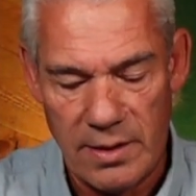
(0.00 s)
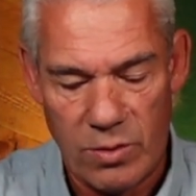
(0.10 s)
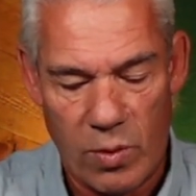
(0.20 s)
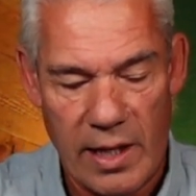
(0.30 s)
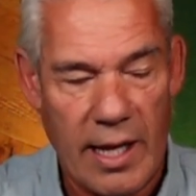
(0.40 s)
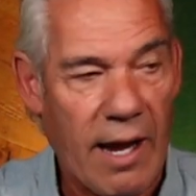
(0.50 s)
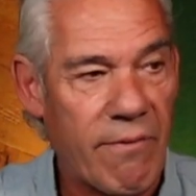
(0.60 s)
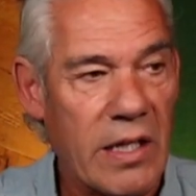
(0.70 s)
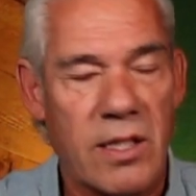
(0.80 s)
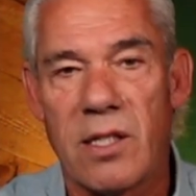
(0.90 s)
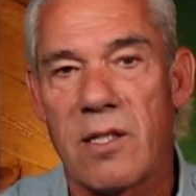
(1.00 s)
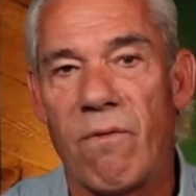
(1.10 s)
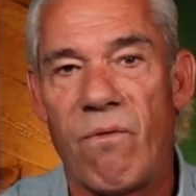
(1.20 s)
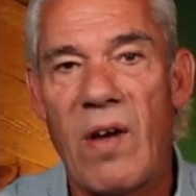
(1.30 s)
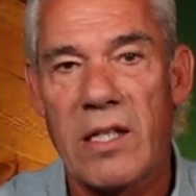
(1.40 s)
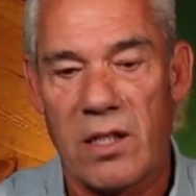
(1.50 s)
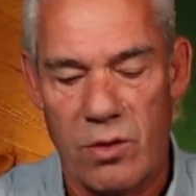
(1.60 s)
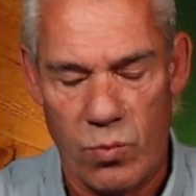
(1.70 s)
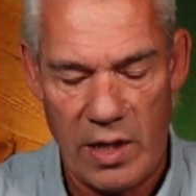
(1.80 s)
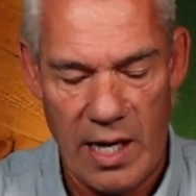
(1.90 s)
what a heavy
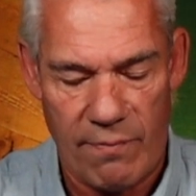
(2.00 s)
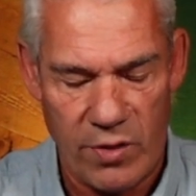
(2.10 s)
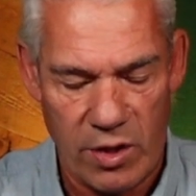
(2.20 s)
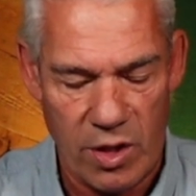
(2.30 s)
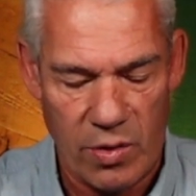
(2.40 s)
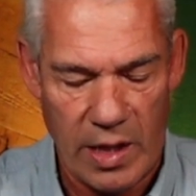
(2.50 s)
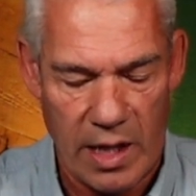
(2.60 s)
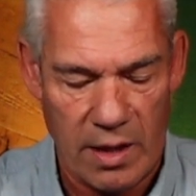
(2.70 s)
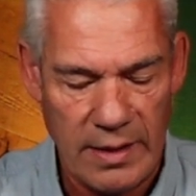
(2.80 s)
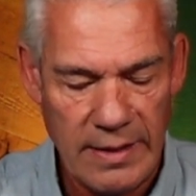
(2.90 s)
disinfectant we have to do here.